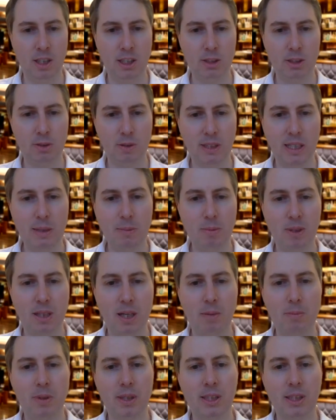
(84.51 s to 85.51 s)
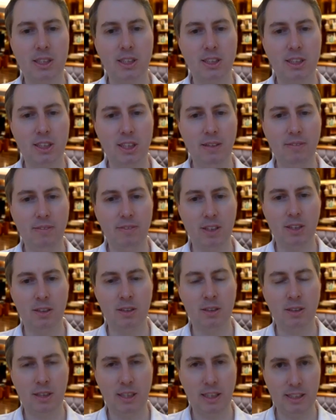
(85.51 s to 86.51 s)
to enable a company to deliver
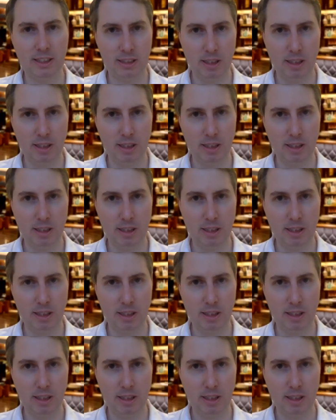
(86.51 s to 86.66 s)
is